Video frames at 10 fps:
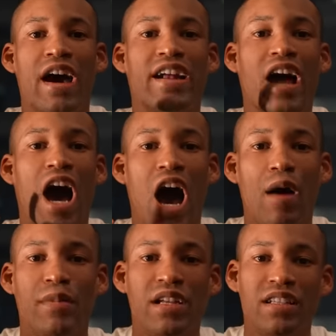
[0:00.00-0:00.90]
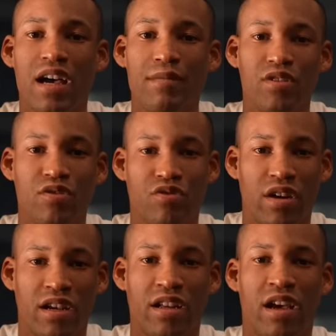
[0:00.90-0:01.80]
and how many times you
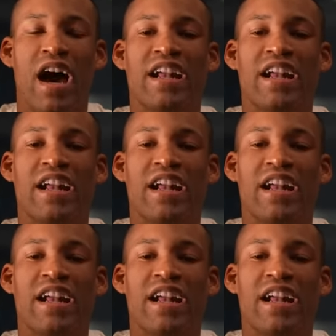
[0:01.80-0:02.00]
train